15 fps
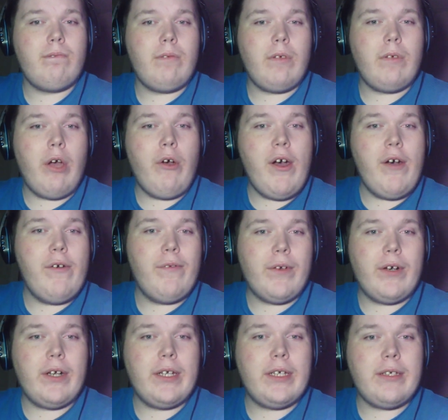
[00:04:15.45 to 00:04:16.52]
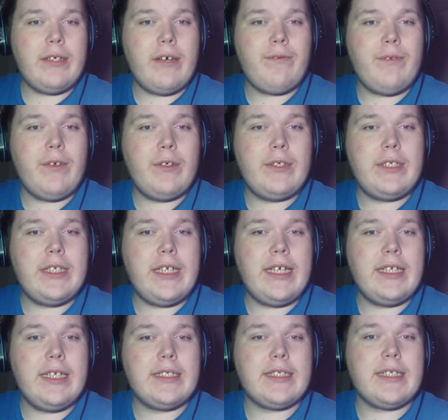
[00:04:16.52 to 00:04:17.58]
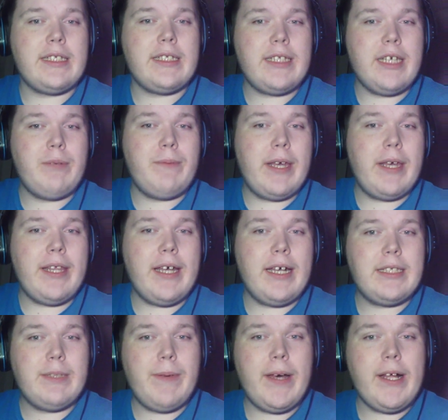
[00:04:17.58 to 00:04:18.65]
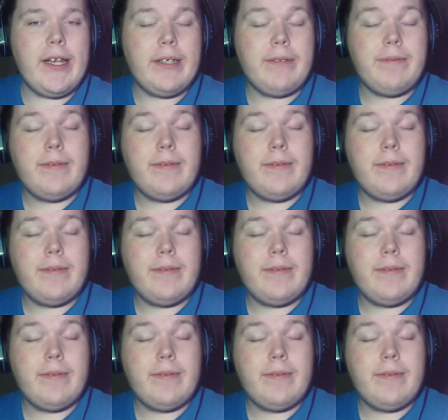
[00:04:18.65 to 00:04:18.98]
go over a few scenes and tell my thoughts about it.